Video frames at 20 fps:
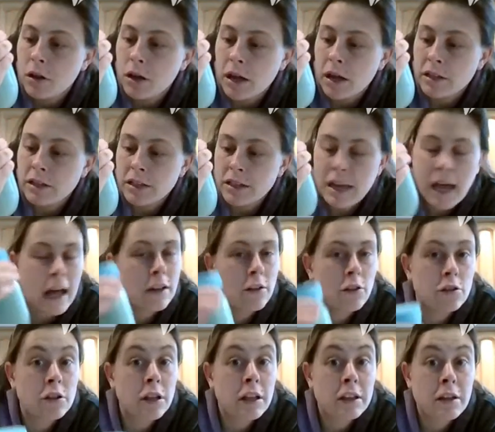it did not
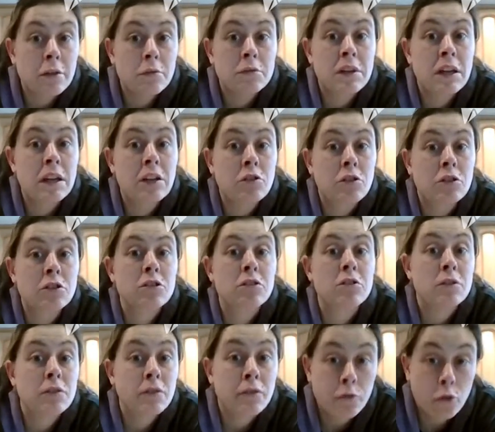look like there was any
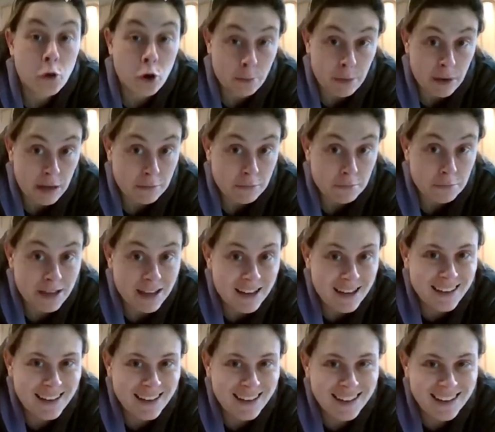crystals forming.
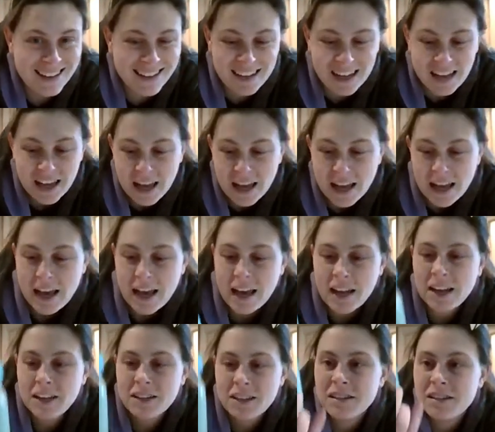And
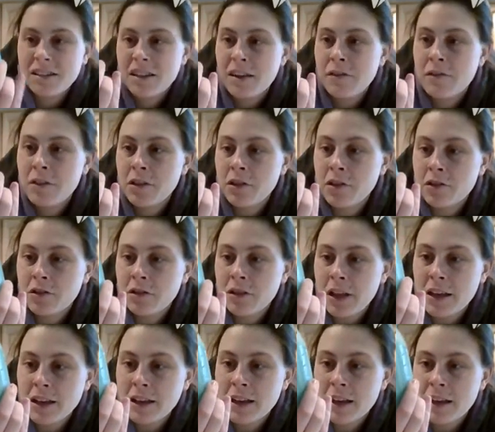it doesn't even look
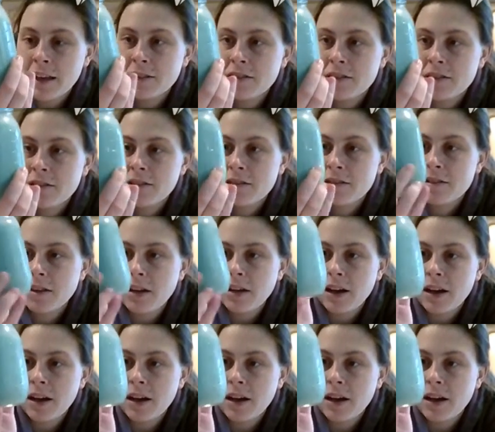like it's